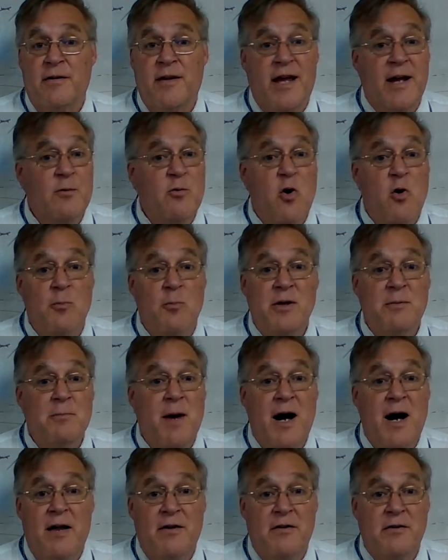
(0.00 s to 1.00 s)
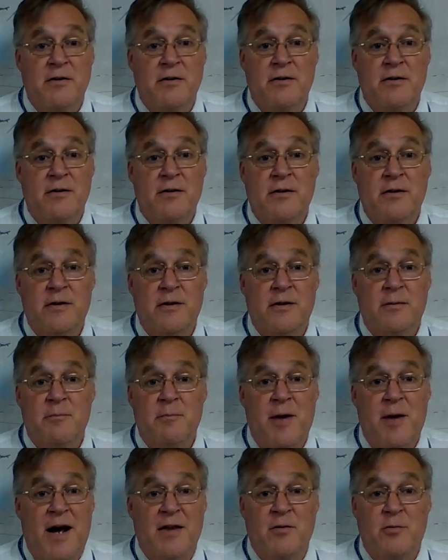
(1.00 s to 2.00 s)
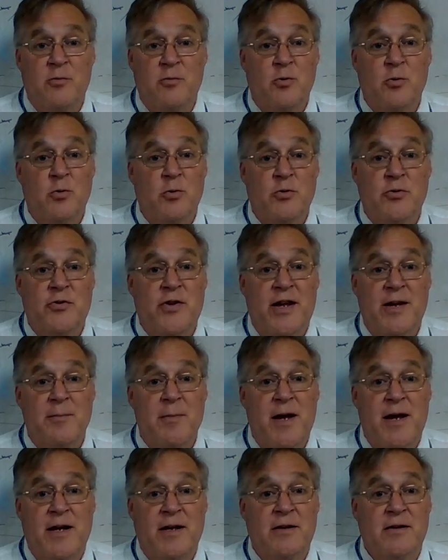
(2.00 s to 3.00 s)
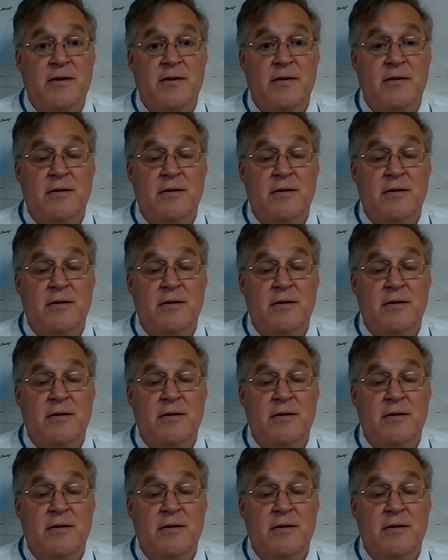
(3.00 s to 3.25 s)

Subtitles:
They won't be bothered by the rules they make.